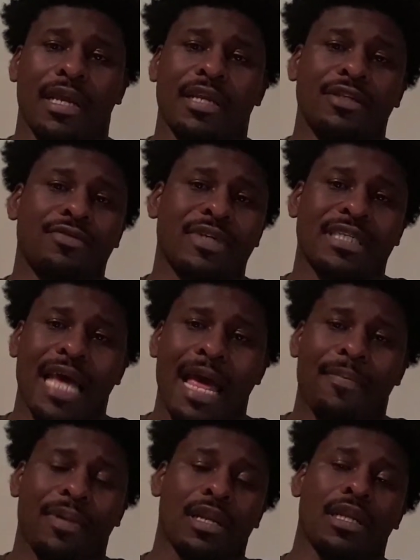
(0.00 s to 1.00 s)
Injuries
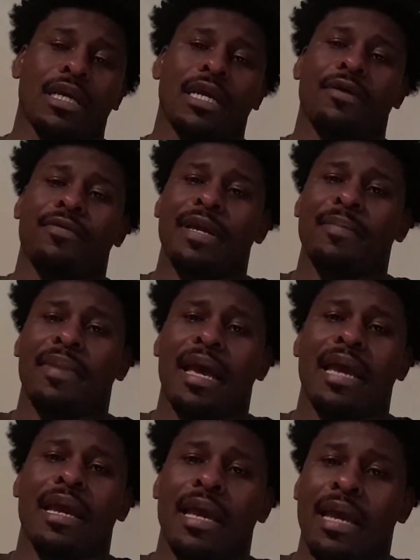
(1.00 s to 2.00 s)
happen. Look at Green
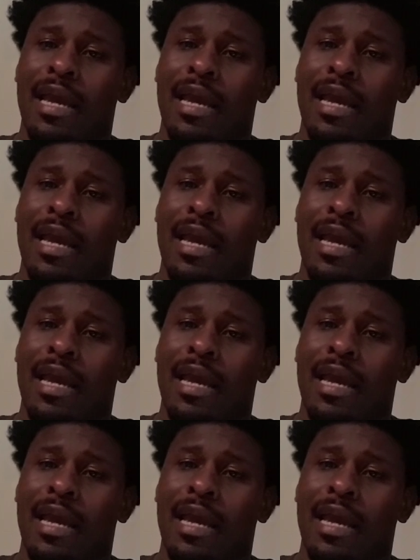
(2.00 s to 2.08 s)
Bay.